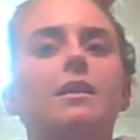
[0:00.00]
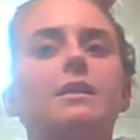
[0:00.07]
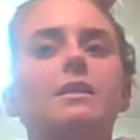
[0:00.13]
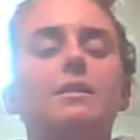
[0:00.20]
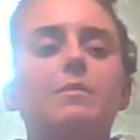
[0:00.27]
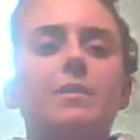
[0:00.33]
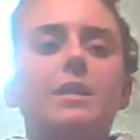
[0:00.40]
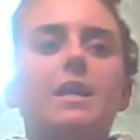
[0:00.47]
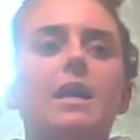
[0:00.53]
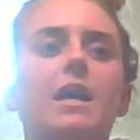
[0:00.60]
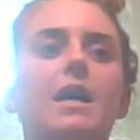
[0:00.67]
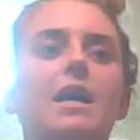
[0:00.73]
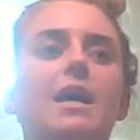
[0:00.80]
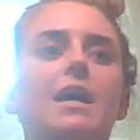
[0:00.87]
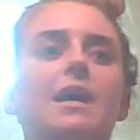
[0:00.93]
Timothy
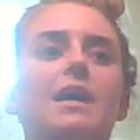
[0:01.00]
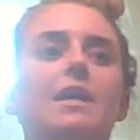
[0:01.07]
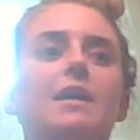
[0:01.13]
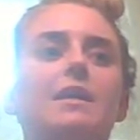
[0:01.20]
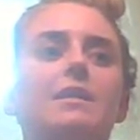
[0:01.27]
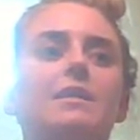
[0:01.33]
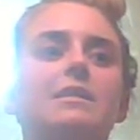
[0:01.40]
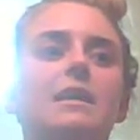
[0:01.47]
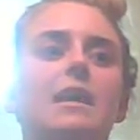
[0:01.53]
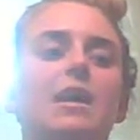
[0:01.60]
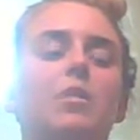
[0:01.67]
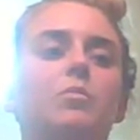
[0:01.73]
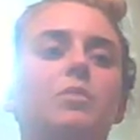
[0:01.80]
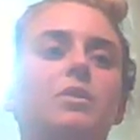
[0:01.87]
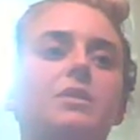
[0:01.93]
hay to
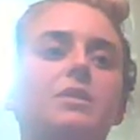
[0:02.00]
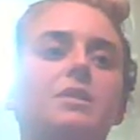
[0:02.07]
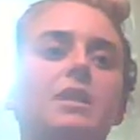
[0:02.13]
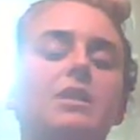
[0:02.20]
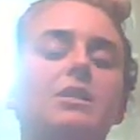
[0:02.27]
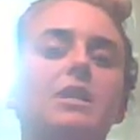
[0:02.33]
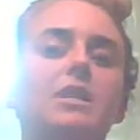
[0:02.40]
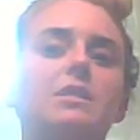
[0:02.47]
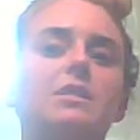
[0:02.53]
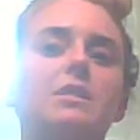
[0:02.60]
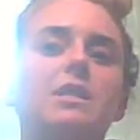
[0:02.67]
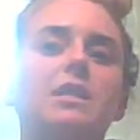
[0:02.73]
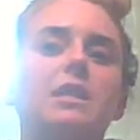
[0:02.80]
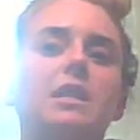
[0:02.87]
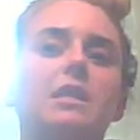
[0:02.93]
help with his
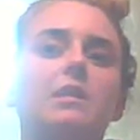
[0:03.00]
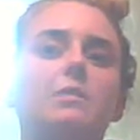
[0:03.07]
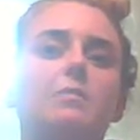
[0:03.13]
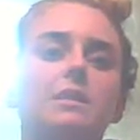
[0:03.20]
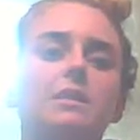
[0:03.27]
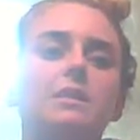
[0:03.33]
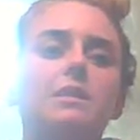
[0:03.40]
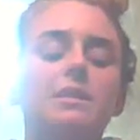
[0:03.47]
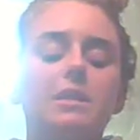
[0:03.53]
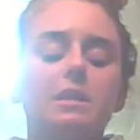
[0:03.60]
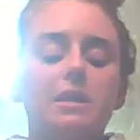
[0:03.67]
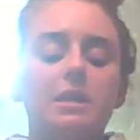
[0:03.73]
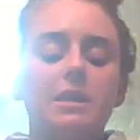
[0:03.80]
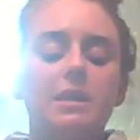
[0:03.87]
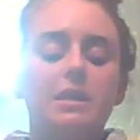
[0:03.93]
digestion and keep his teeth
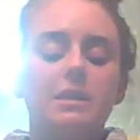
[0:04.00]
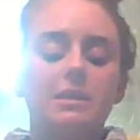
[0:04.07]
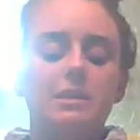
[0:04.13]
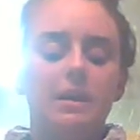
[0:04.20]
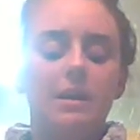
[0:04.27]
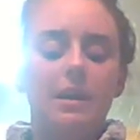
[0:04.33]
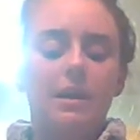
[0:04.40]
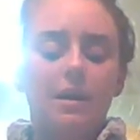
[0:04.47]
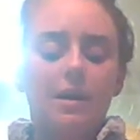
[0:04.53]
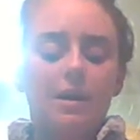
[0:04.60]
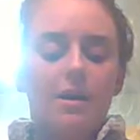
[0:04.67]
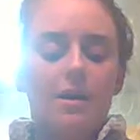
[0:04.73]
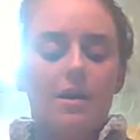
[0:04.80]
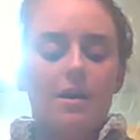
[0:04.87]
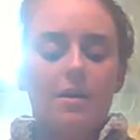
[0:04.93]
cleaned.
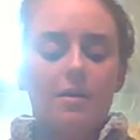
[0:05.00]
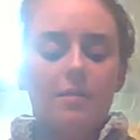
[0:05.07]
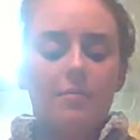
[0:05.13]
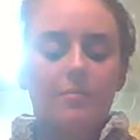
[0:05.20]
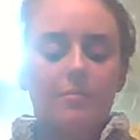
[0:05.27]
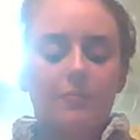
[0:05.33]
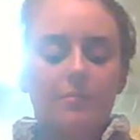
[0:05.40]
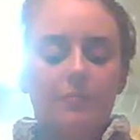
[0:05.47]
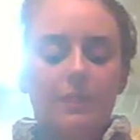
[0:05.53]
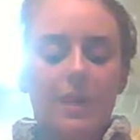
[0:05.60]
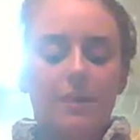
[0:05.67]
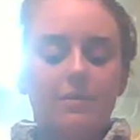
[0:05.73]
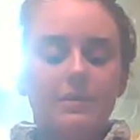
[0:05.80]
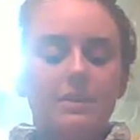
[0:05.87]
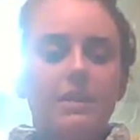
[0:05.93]
How
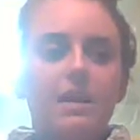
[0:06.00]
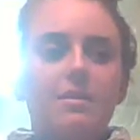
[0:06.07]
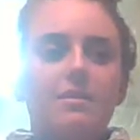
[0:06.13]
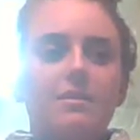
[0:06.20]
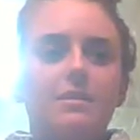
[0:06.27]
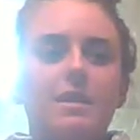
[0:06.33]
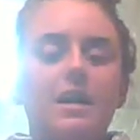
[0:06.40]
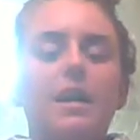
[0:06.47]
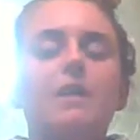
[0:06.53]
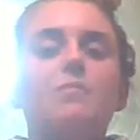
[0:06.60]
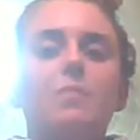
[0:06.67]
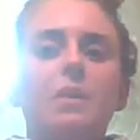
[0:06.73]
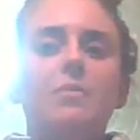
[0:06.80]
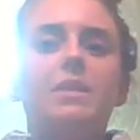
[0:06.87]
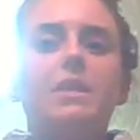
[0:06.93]
his diet
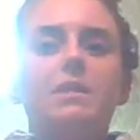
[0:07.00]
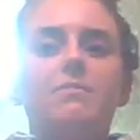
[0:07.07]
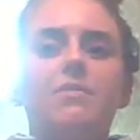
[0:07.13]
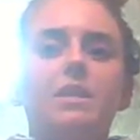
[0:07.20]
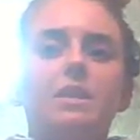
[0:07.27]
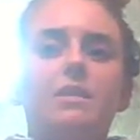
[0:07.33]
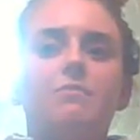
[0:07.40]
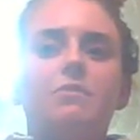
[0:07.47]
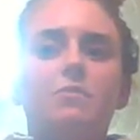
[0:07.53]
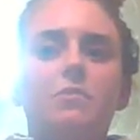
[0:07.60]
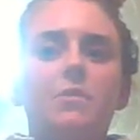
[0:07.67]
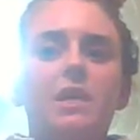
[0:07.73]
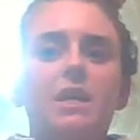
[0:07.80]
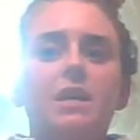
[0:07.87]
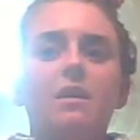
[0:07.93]
may be convenient for
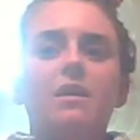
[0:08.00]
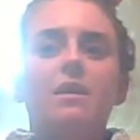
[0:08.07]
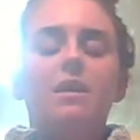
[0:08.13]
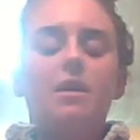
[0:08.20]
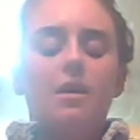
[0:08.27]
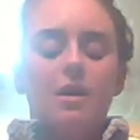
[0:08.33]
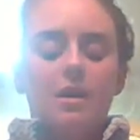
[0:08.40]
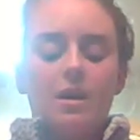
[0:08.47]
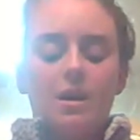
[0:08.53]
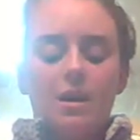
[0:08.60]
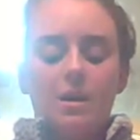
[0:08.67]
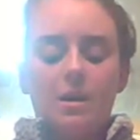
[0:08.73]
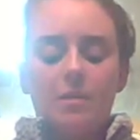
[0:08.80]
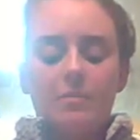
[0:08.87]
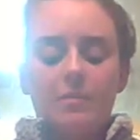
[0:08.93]
me.
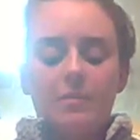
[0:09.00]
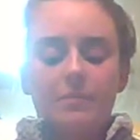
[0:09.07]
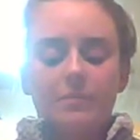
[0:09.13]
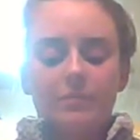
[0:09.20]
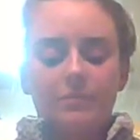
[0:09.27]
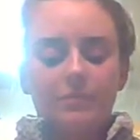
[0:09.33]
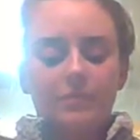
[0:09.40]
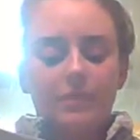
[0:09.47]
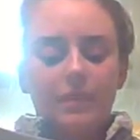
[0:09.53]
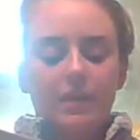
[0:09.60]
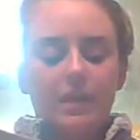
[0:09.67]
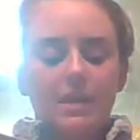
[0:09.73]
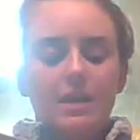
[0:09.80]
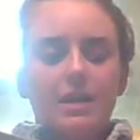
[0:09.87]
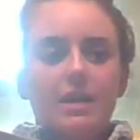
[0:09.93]

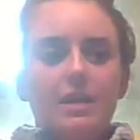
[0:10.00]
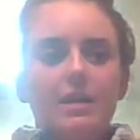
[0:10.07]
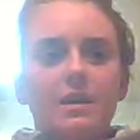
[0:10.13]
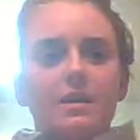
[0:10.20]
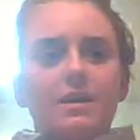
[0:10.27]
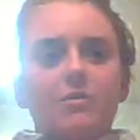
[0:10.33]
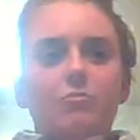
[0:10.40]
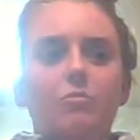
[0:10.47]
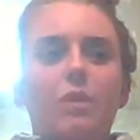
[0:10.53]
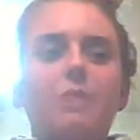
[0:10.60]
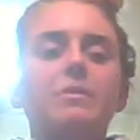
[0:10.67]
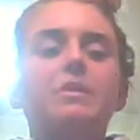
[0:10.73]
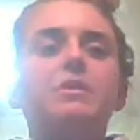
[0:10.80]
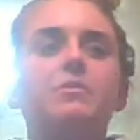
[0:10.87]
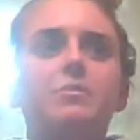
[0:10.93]

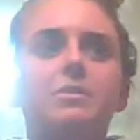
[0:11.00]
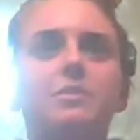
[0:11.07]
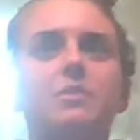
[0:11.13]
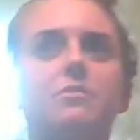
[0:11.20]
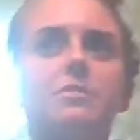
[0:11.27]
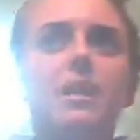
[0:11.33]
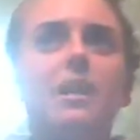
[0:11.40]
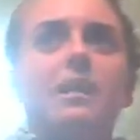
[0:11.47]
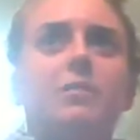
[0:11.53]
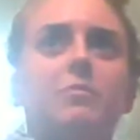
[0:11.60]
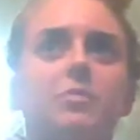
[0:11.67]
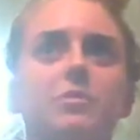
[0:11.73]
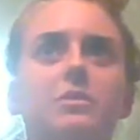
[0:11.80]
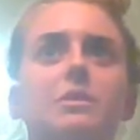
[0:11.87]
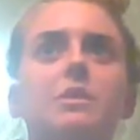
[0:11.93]
Rabbits are routine
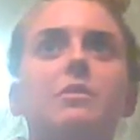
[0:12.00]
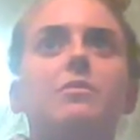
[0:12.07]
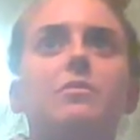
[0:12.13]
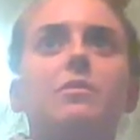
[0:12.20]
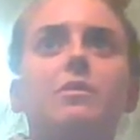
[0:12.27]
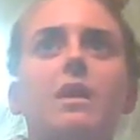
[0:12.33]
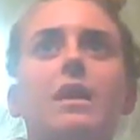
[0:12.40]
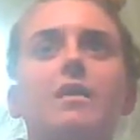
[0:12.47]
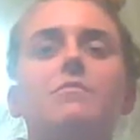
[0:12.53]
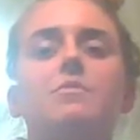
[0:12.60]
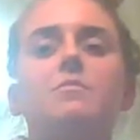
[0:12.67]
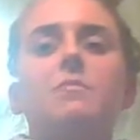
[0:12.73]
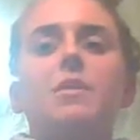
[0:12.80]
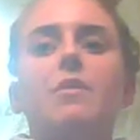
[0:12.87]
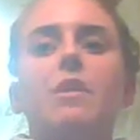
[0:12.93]
animals, so I
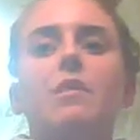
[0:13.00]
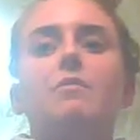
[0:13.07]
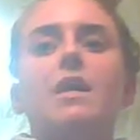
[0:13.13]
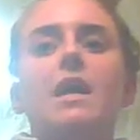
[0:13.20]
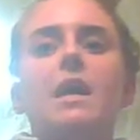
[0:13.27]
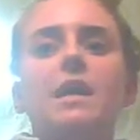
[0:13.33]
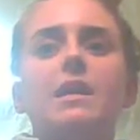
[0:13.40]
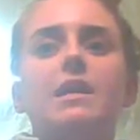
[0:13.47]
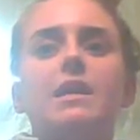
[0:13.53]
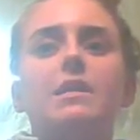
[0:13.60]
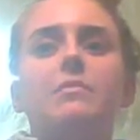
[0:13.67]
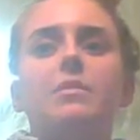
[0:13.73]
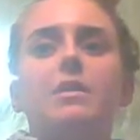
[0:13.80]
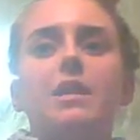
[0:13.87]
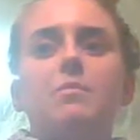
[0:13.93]
feed my rabbit at 8
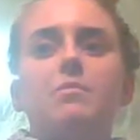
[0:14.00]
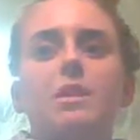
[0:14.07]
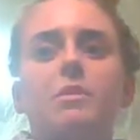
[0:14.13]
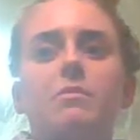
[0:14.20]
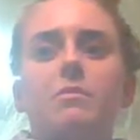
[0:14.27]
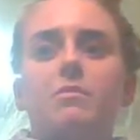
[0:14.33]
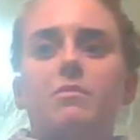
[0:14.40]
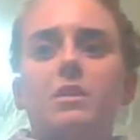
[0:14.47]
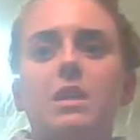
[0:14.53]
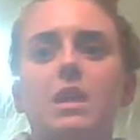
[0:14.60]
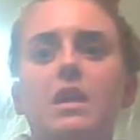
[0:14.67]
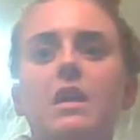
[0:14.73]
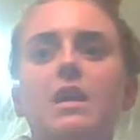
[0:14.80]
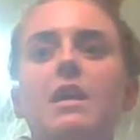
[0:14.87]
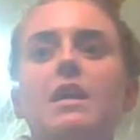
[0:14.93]
a.m. and 8 p.m. every
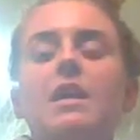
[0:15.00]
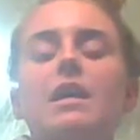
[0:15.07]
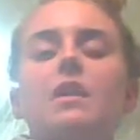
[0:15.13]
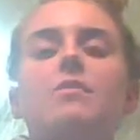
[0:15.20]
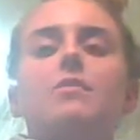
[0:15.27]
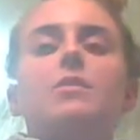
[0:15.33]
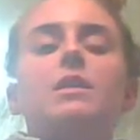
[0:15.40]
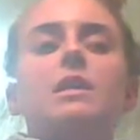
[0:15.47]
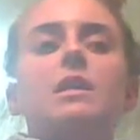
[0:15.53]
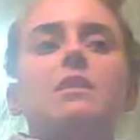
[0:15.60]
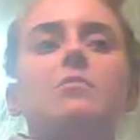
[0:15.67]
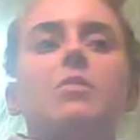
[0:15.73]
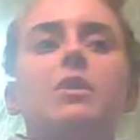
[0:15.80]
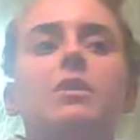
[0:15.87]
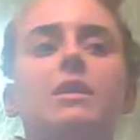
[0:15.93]
day. If you keep
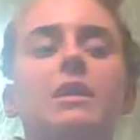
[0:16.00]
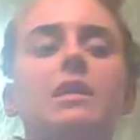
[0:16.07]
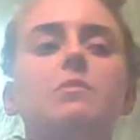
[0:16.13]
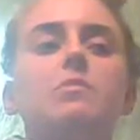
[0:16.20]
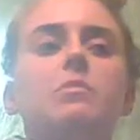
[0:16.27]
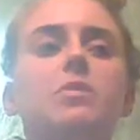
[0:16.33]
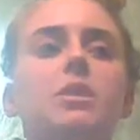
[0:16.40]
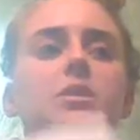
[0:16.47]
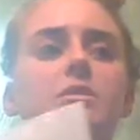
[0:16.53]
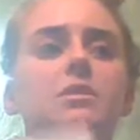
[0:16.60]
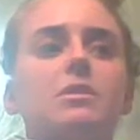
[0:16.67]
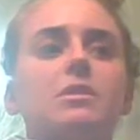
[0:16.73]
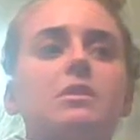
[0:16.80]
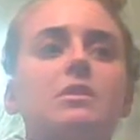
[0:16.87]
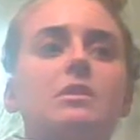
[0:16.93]
them on a
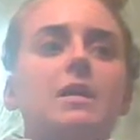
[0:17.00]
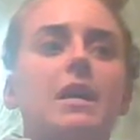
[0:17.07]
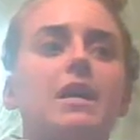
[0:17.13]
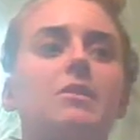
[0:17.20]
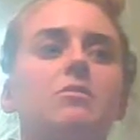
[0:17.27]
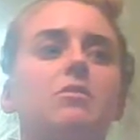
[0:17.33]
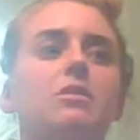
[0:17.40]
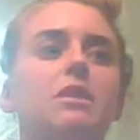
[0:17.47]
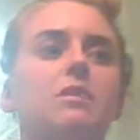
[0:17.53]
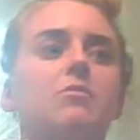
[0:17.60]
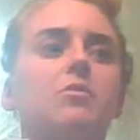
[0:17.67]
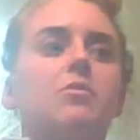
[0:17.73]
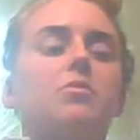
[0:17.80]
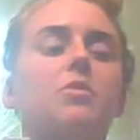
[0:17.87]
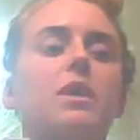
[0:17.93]
certain cycle, they
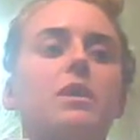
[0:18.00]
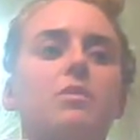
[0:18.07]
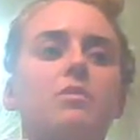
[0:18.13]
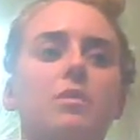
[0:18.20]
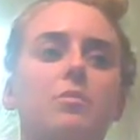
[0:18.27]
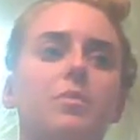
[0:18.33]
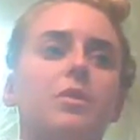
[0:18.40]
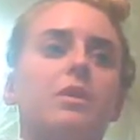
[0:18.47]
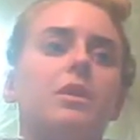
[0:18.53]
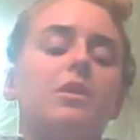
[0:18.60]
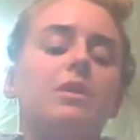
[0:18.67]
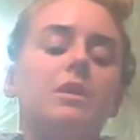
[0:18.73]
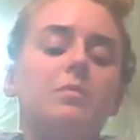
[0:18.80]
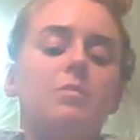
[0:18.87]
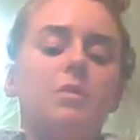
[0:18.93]
won't wake you up early or
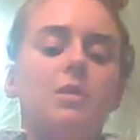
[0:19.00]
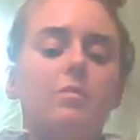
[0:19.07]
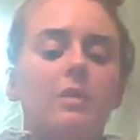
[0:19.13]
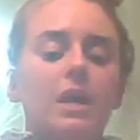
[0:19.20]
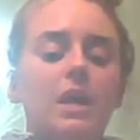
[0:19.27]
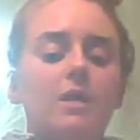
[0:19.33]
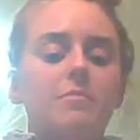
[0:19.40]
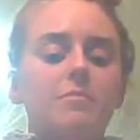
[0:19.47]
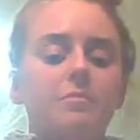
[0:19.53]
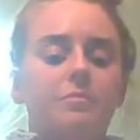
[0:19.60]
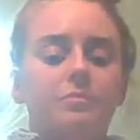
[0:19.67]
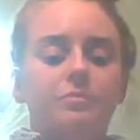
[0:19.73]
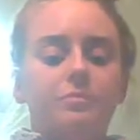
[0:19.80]
keep you up late.